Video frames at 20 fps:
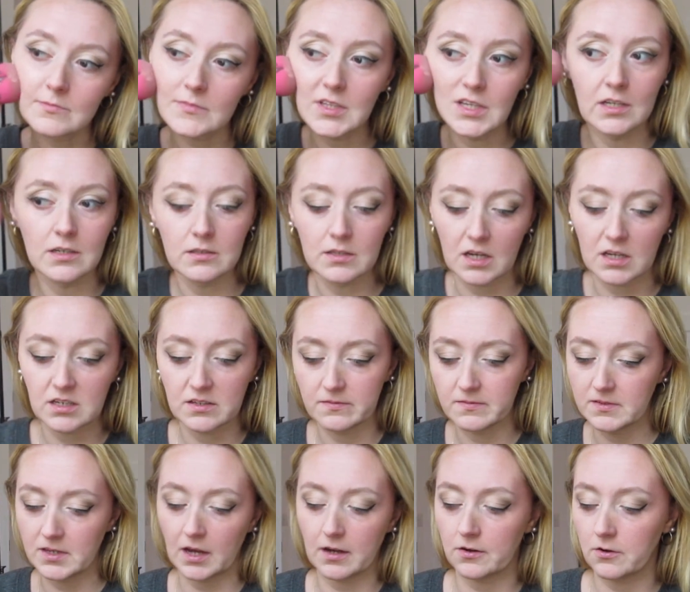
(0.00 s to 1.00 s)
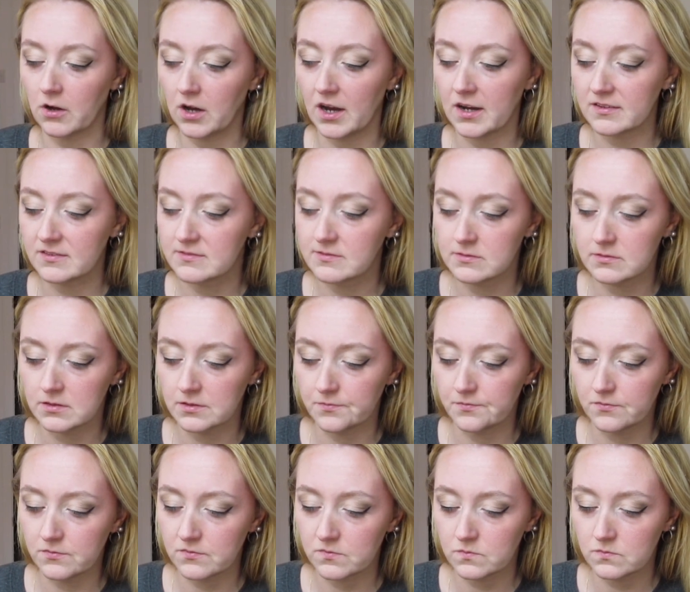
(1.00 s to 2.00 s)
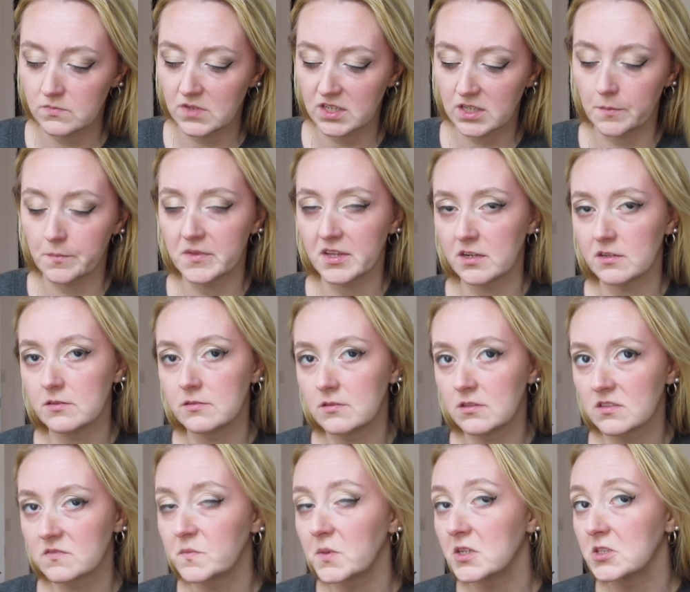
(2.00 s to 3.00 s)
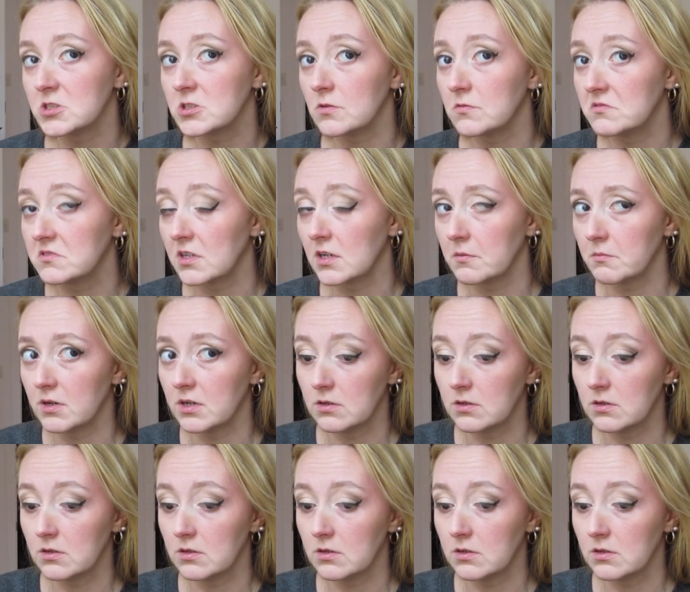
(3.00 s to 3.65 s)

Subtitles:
And kind of counteracts the makeup that the sponge soaks up.